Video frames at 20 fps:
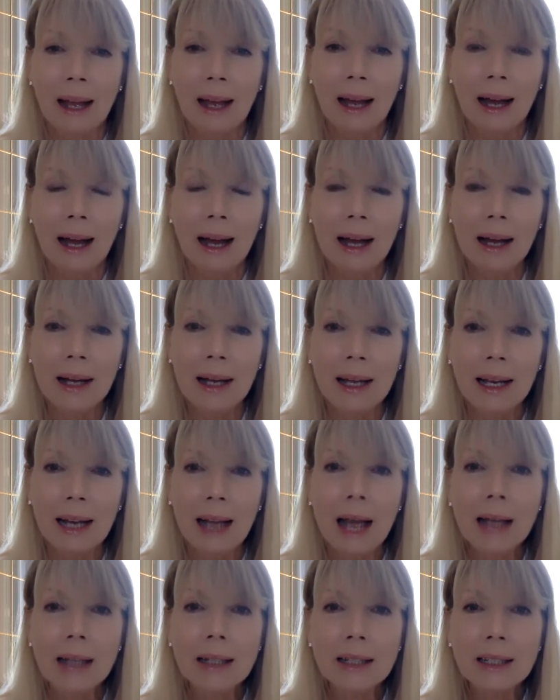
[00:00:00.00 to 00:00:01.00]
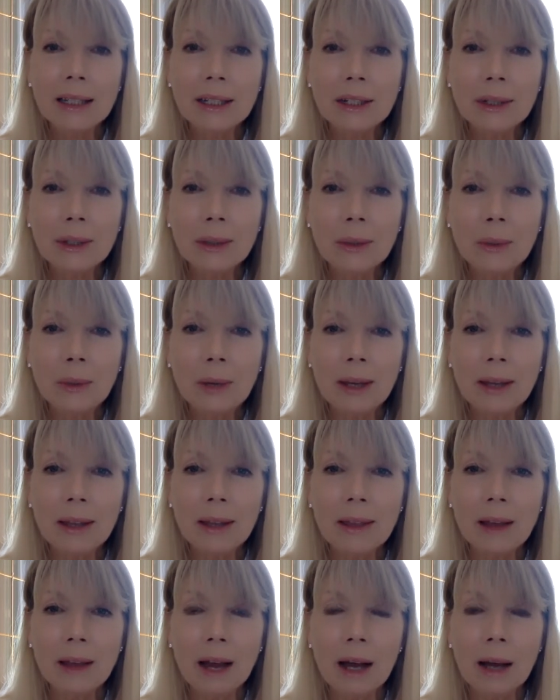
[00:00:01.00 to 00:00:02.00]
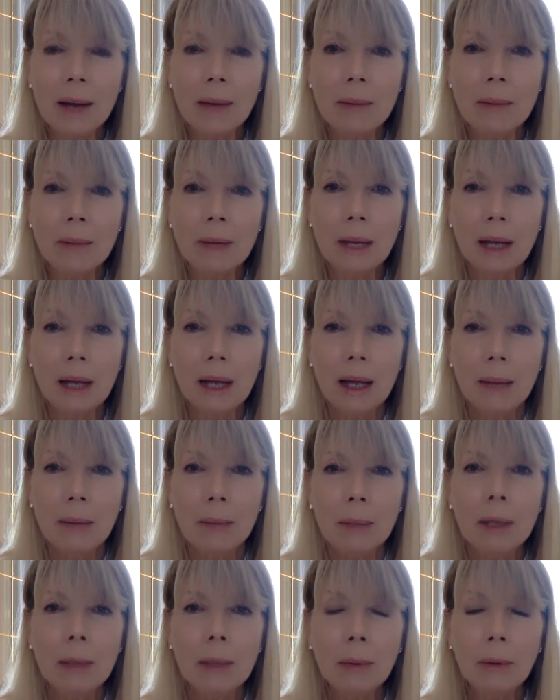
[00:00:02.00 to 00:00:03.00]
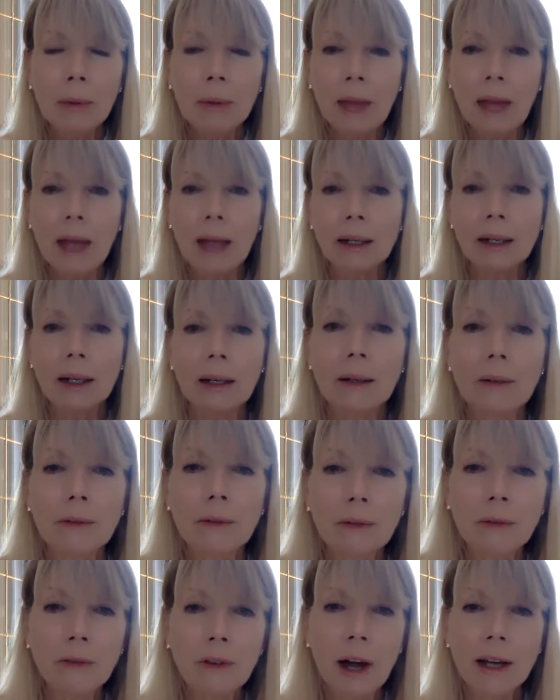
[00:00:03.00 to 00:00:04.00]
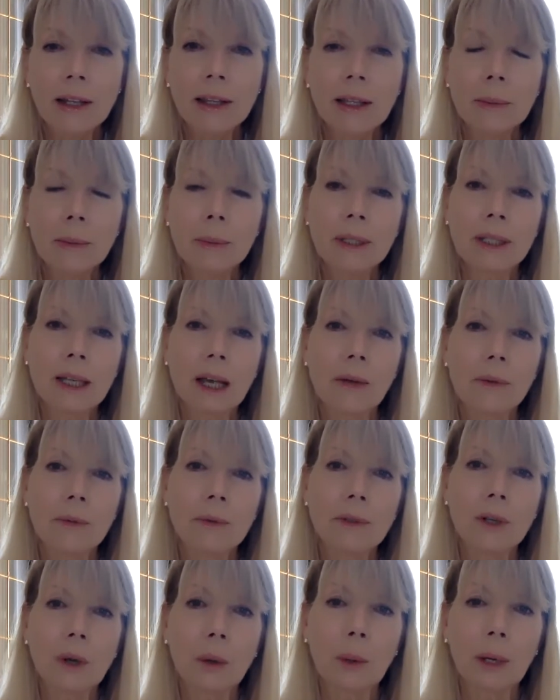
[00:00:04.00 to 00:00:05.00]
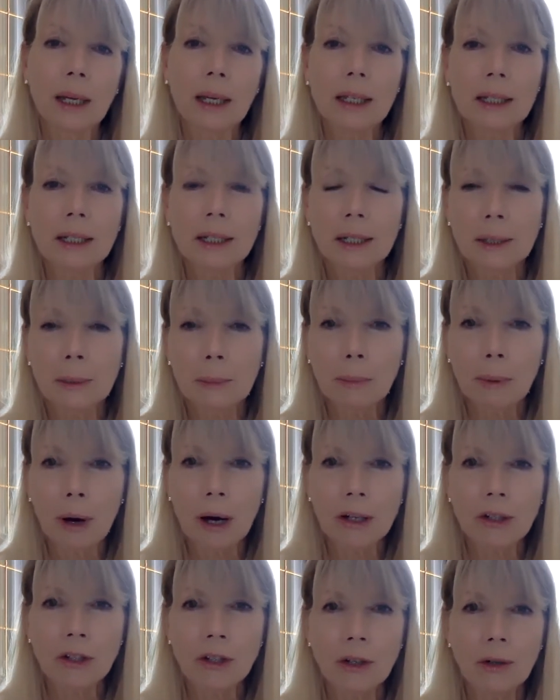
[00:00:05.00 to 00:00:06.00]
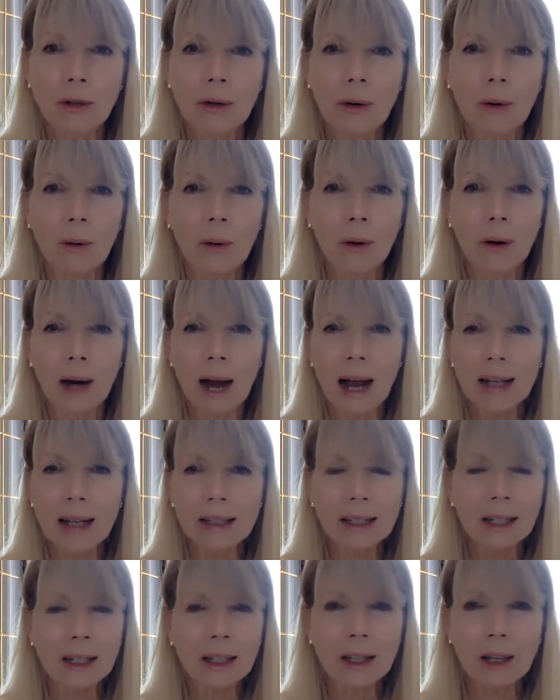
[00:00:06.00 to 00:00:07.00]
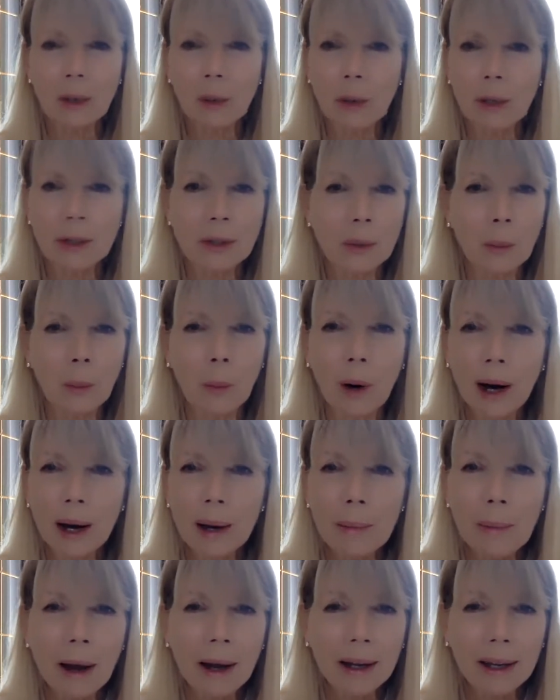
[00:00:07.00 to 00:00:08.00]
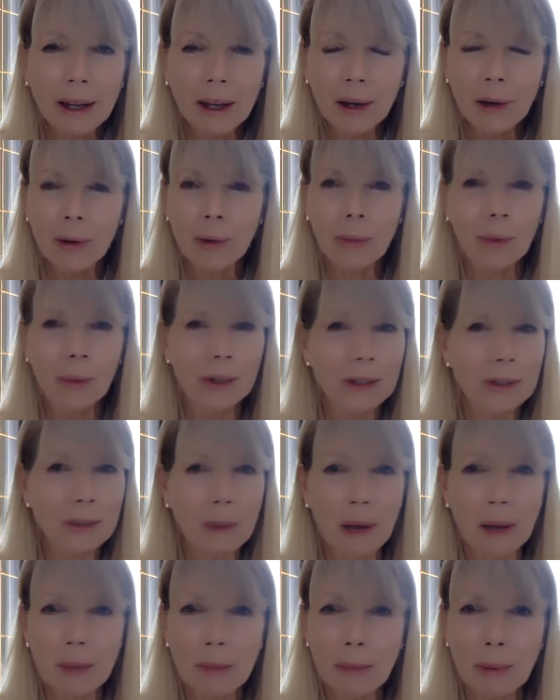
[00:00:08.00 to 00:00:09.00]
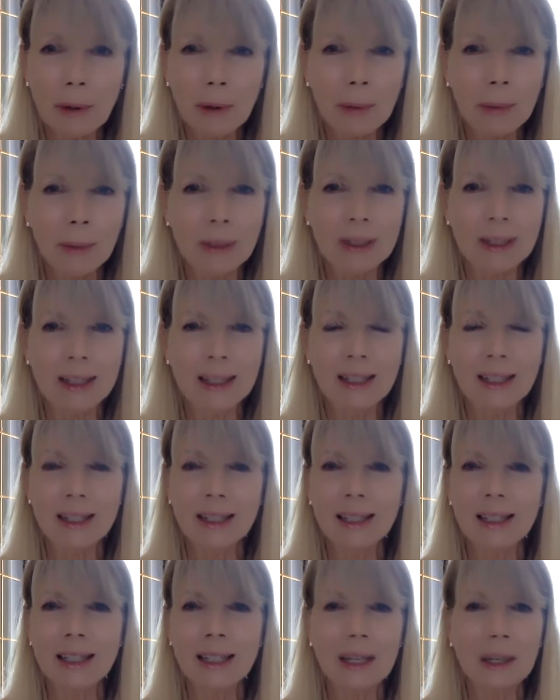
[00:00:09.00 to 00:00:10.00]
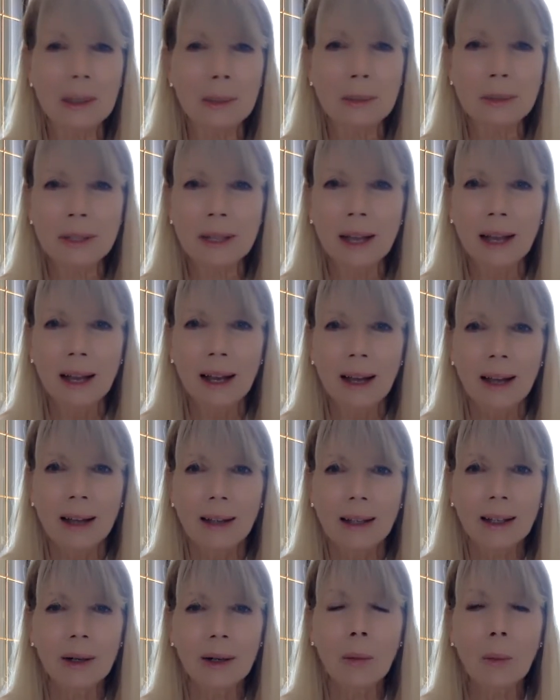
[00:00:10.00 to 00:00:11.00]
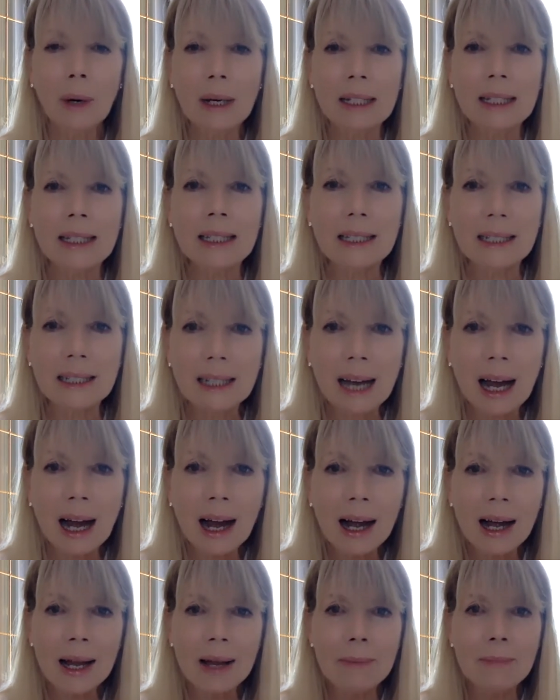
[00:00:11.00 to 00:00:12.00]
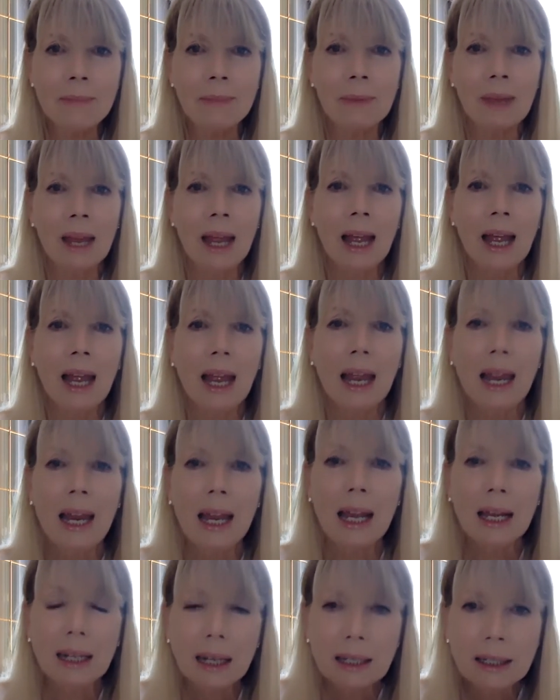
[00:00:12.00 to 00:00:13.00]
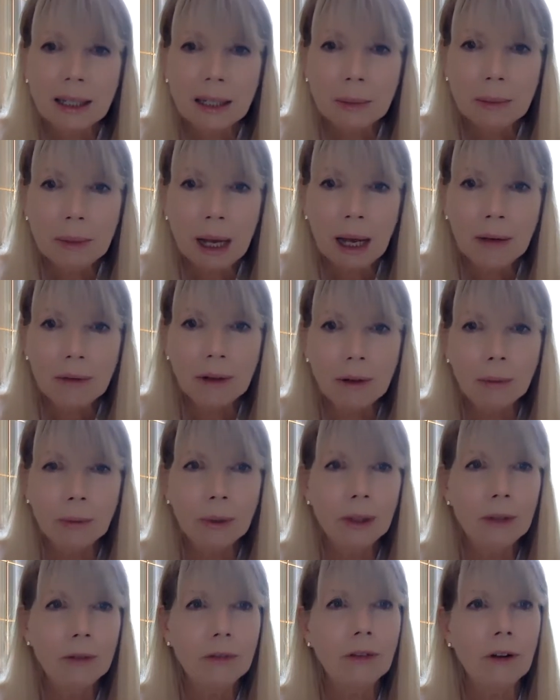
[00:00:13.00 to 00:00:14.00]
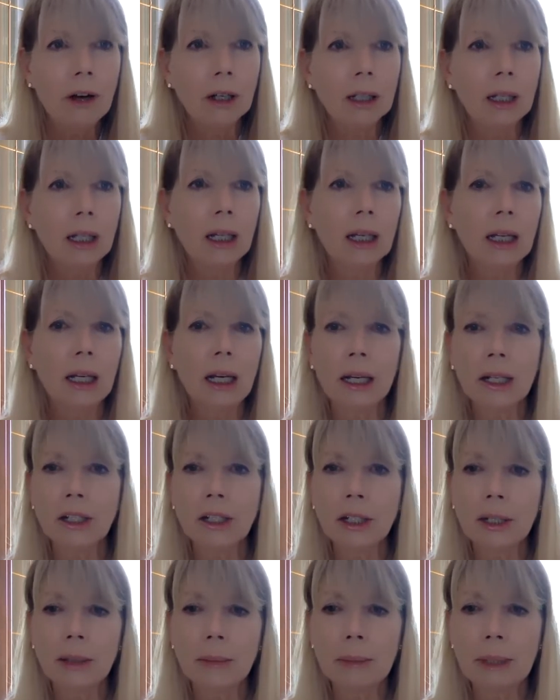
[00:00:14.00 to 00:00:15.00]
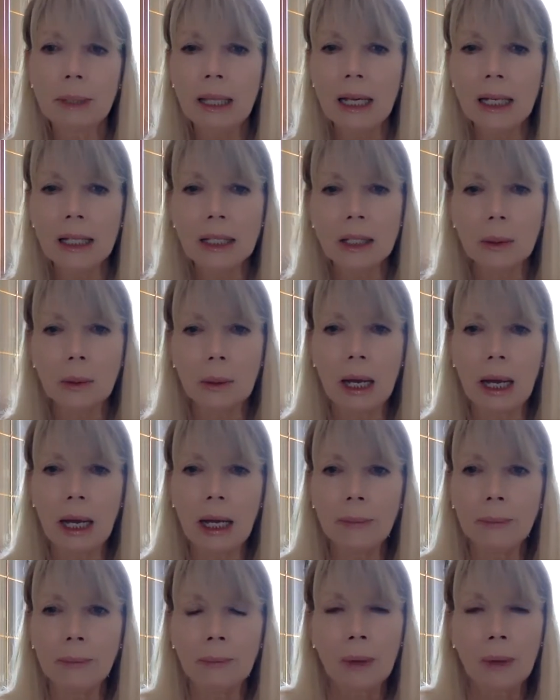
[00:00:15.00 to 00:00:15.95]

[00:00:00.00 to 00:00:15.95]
it has to do with people that find themselves going into depression or asking the question, why am I here? What's my purpose? It just seems like a waste of time. And I seem to have a really foggy connection, but that's okay.